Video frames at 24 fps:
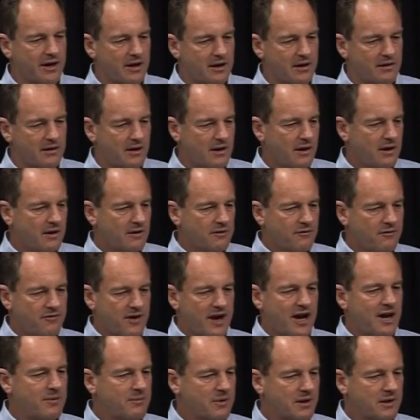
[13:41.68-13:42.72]
our
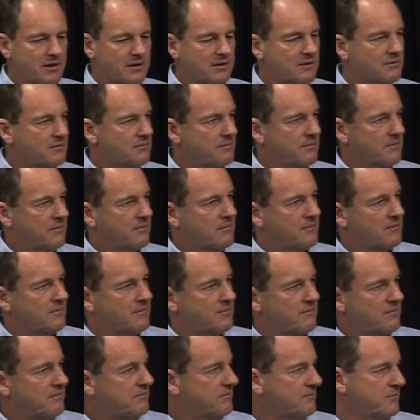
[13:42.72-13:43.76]
farming,
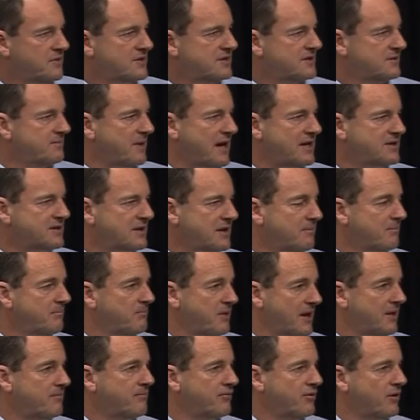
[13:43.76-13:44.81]
which is basically
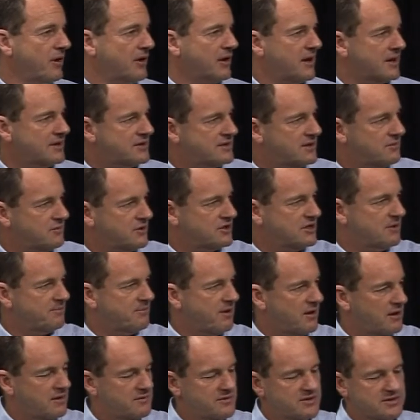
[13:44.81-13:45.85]
big products that we
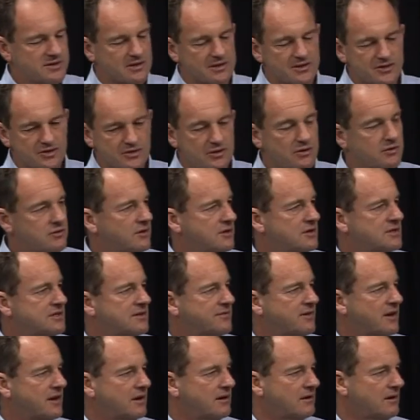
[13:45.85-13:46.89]
ship overseas. 2/3
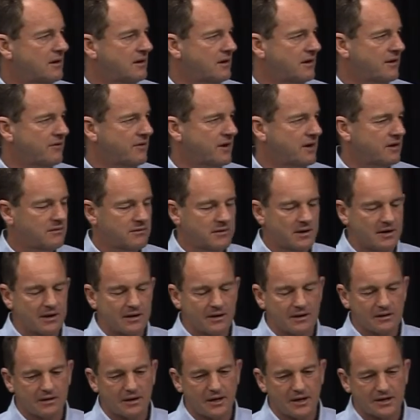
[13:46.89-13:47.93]
of
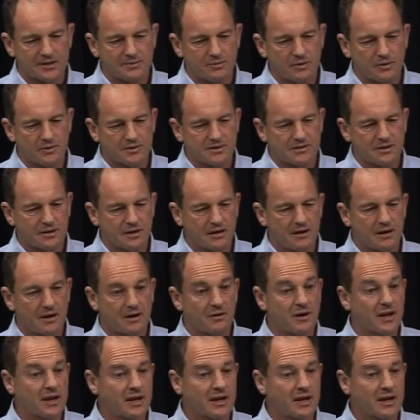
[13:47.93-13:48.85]
our exports, our